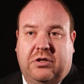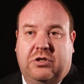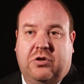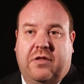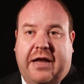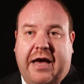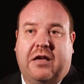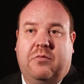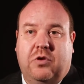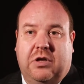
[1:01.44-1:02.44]
ensure that
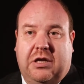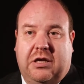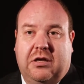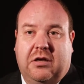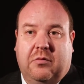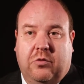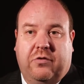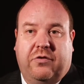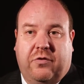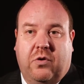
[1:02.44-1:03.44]
our community
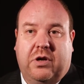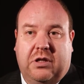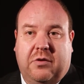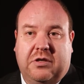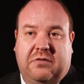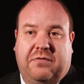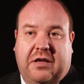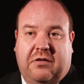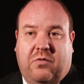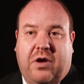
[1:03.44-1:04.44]
moves forward in the most
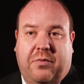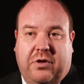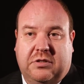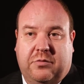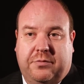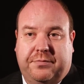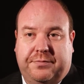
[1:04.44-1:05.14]
effective way possible.